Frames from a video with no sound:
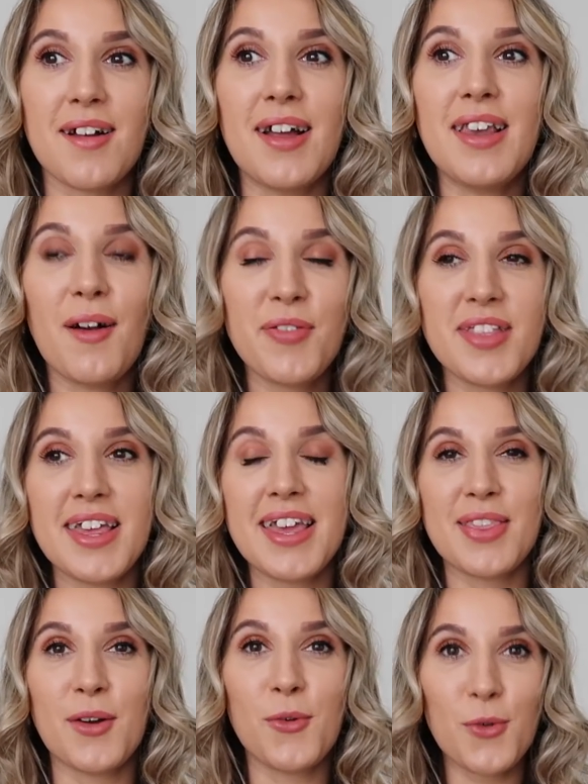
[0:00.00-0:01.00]
I love
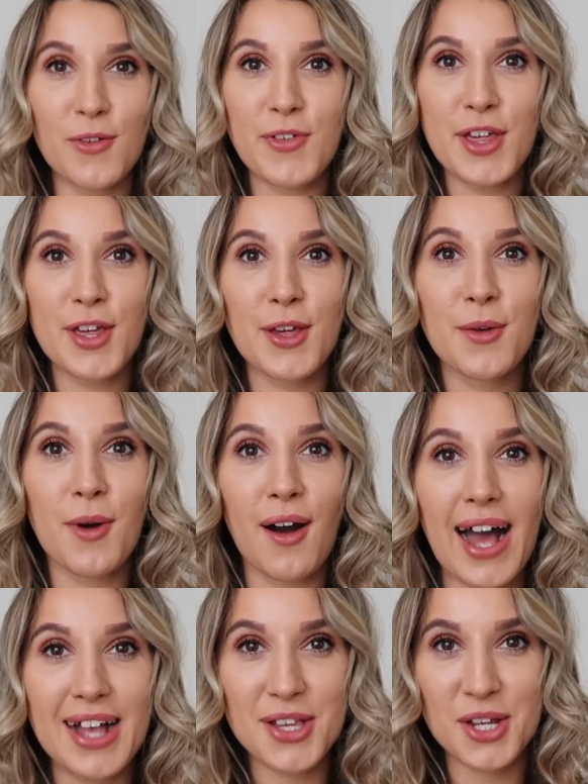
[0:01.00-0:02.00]
seeing that all of you
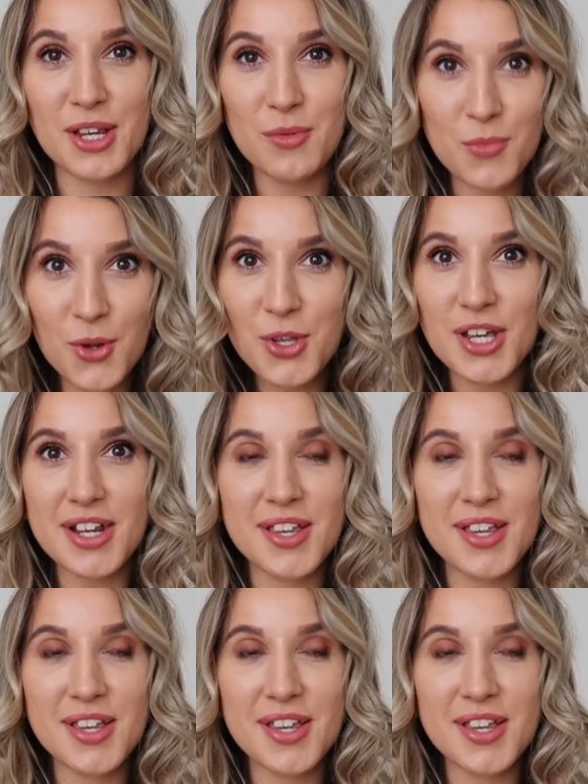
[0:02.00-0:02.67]
are actually watching